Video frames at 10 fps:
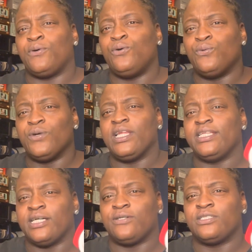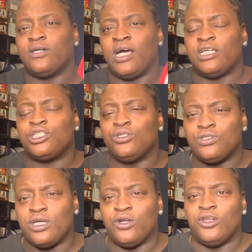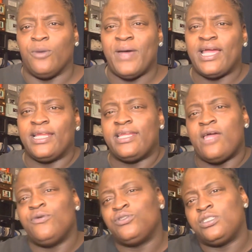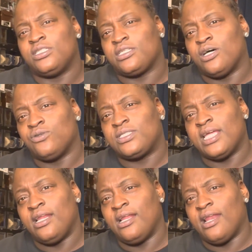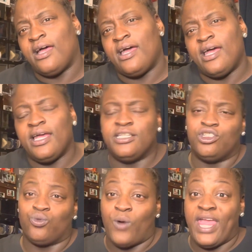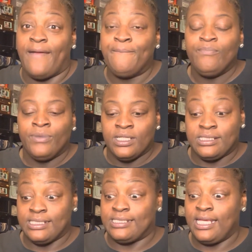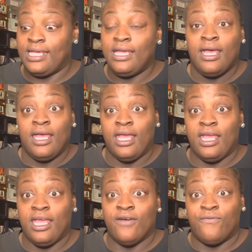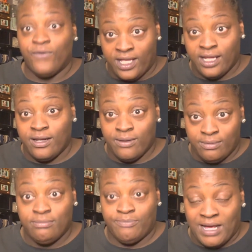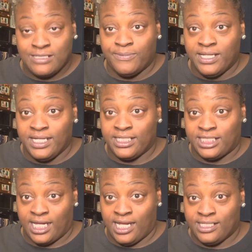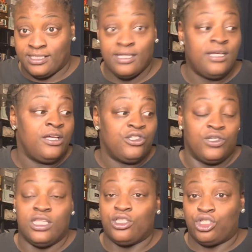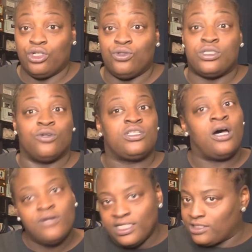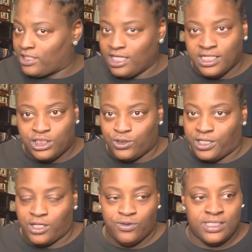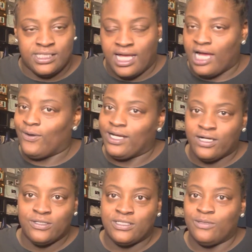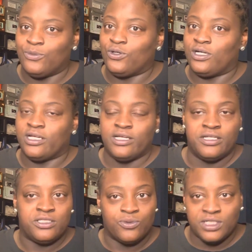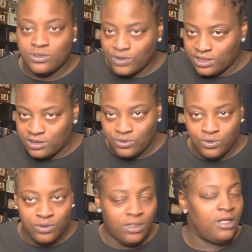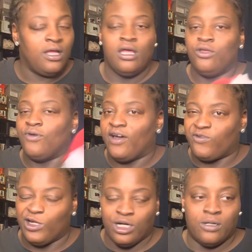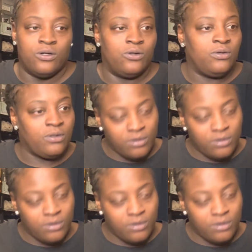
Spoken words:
who really don't know how shoes go. You know, back in the day, we used to just go stand in line and just wait to see if we could possibly get a chance to get the shoes. So don't let your kids trick you. That's not how it goes anymore. Here in the 2022, you have to go